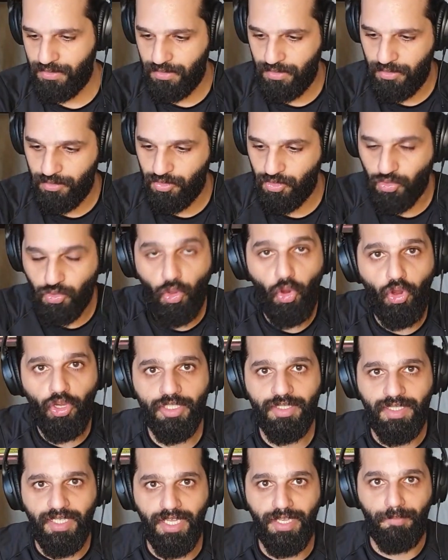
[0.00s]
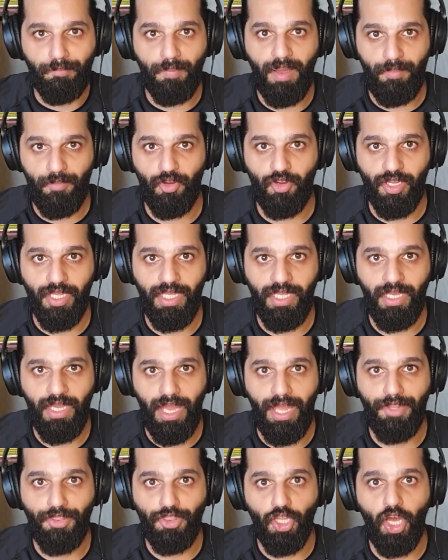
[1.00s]
stored in memory
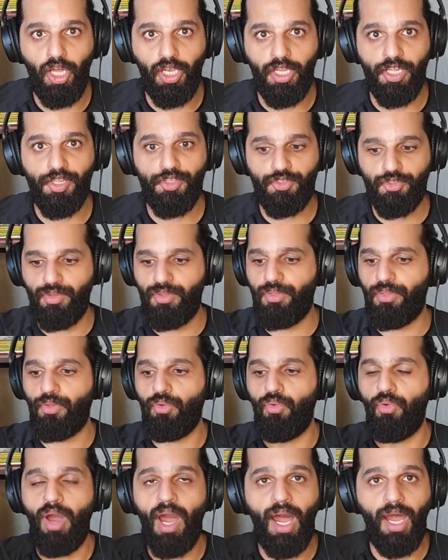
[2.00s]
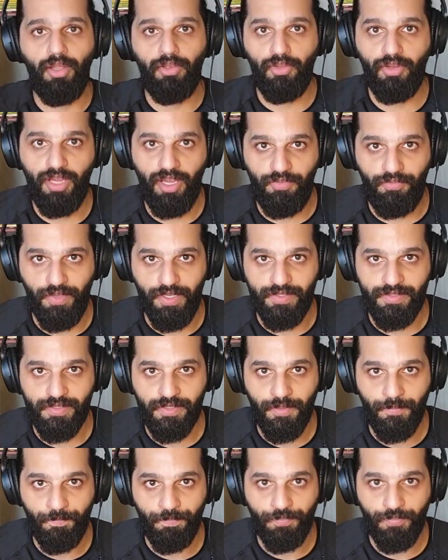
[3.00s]
and knowledge through hieroglyphics.
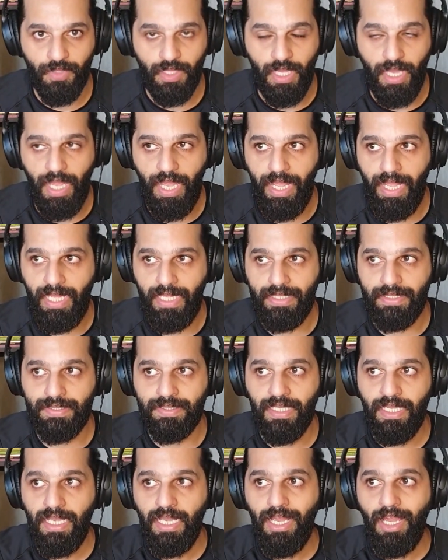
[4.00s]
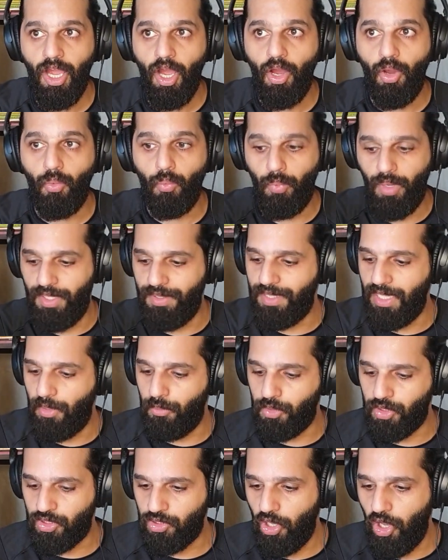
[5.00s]
And when they
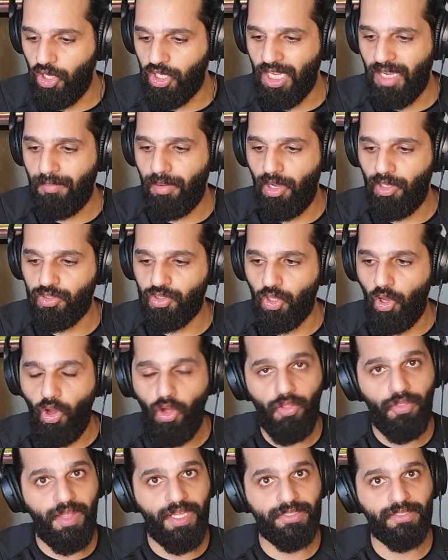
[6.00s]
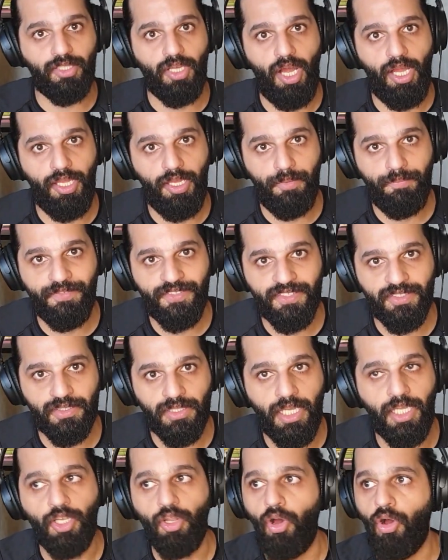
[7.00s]
would talk about all their triumphs
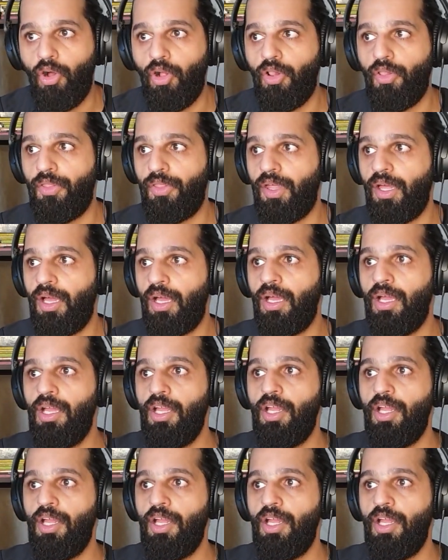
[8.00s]
and all the